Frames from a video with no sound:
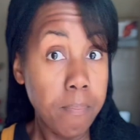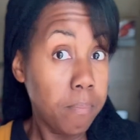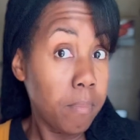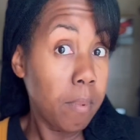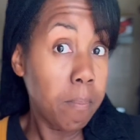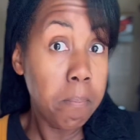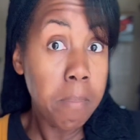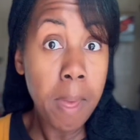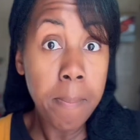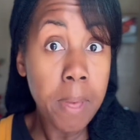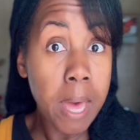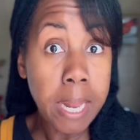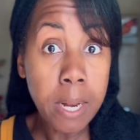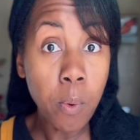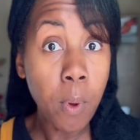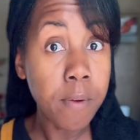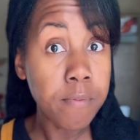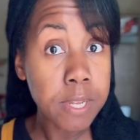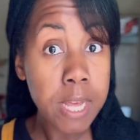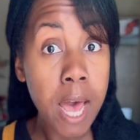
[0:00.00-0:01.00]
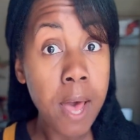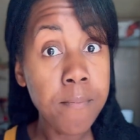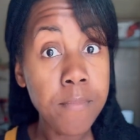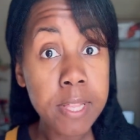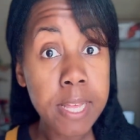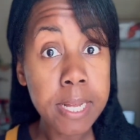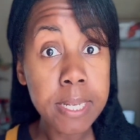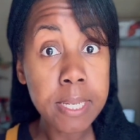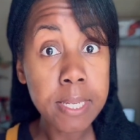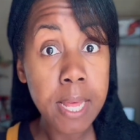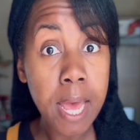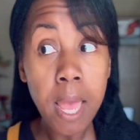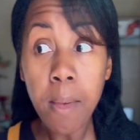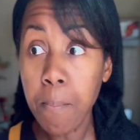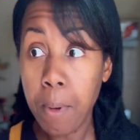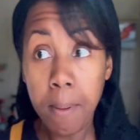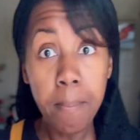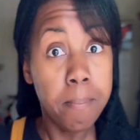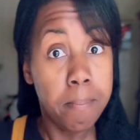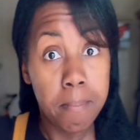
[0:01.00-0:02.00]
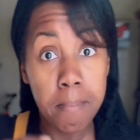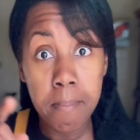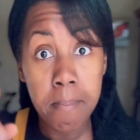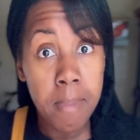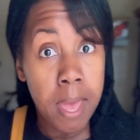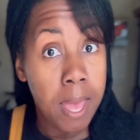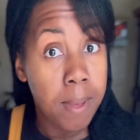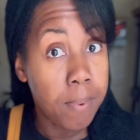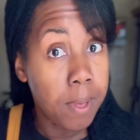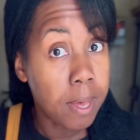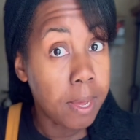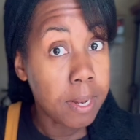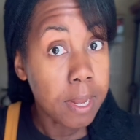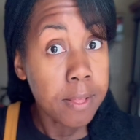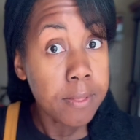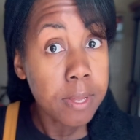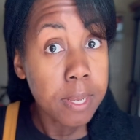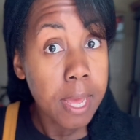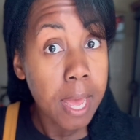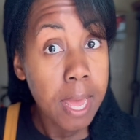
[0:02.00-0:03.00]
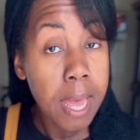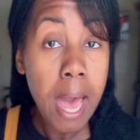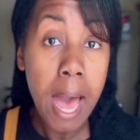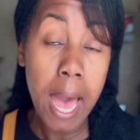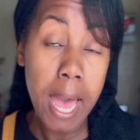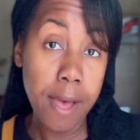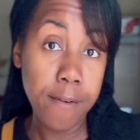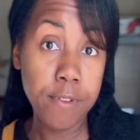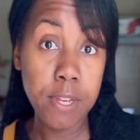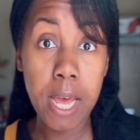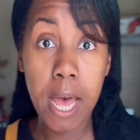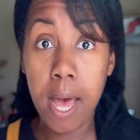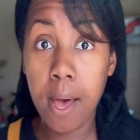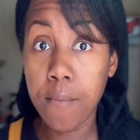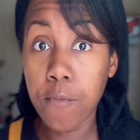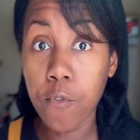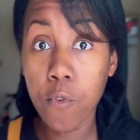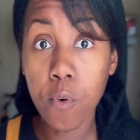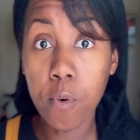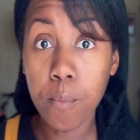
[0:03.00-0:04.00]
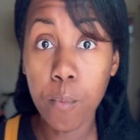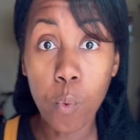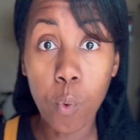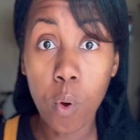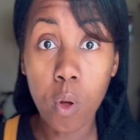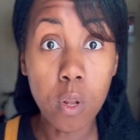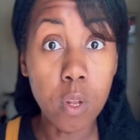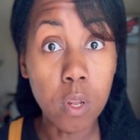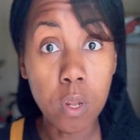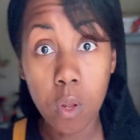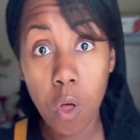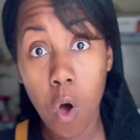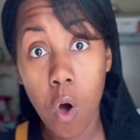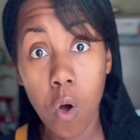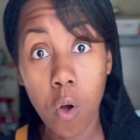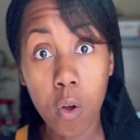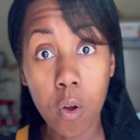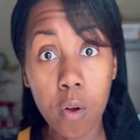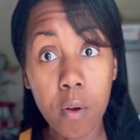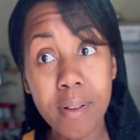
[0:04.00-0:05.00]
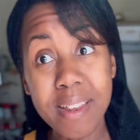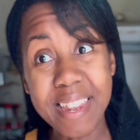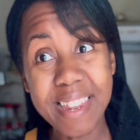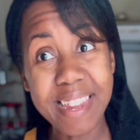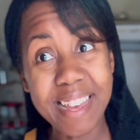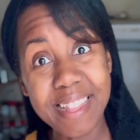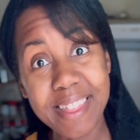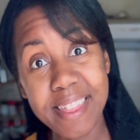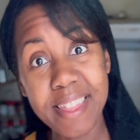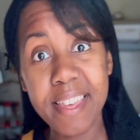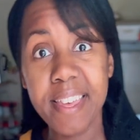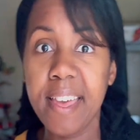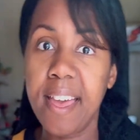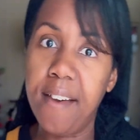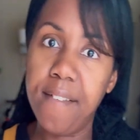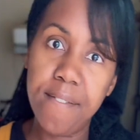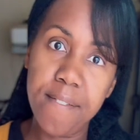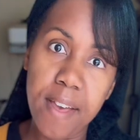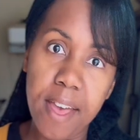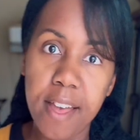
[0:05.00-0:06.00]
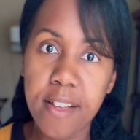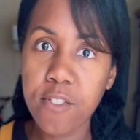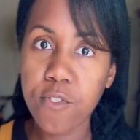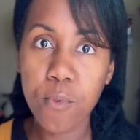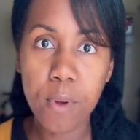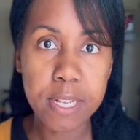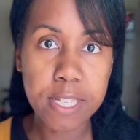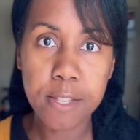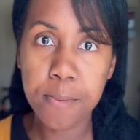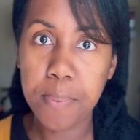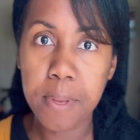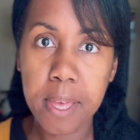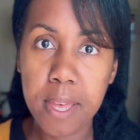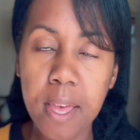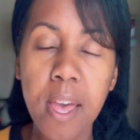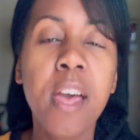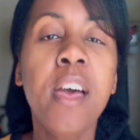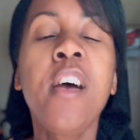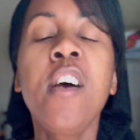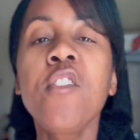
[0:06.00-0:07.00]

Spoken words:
maybe I don't have time for that today, but maybe another day I have time for a more longer, lengthy, advanced recipe.